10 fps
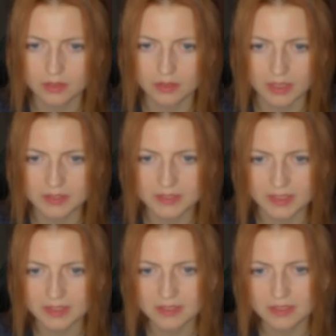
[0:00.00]
And
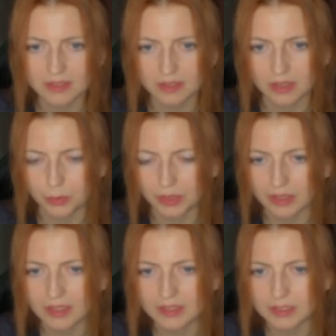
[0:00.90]
then we
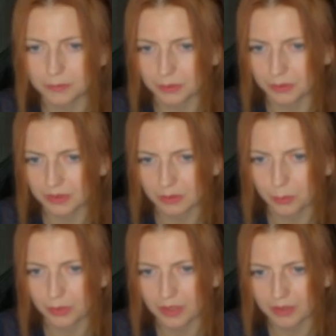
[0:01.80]
add the filter
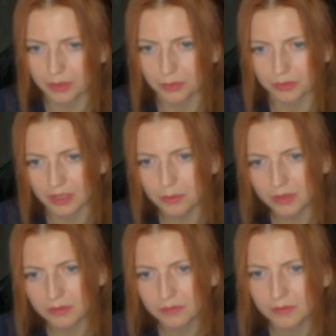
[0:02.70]
where row
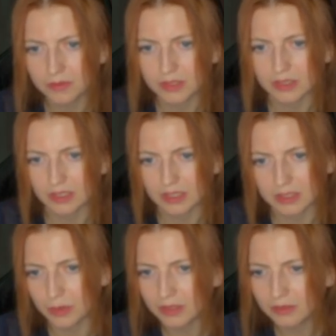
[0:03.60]
number is 1.